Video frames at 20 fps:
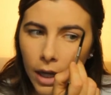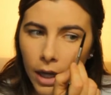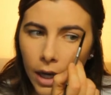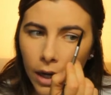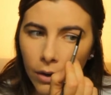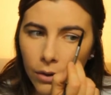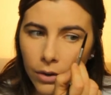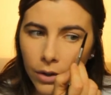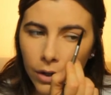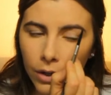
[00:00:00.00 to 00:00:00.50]

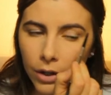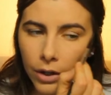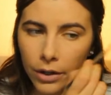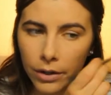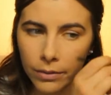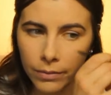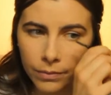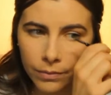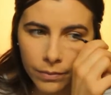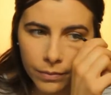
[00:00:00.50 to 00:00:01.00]

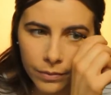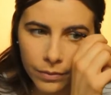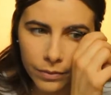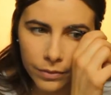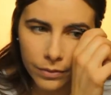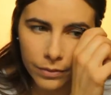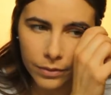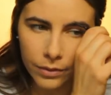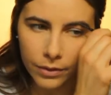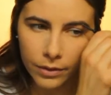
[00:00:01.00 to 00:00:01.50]
outer
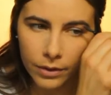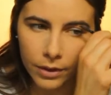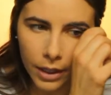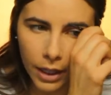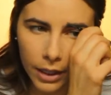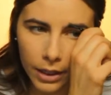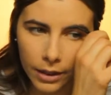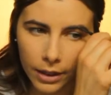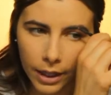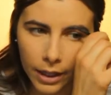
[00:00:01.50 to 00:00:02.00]

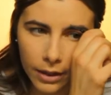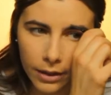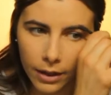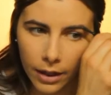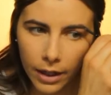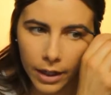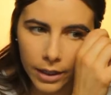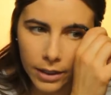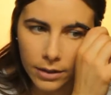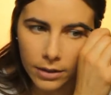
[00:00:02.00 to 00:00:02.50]
kind of like
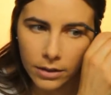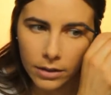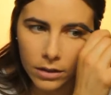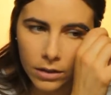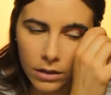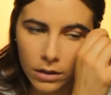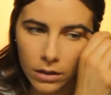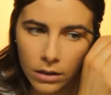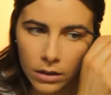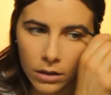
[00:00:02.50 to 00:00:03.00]
lines.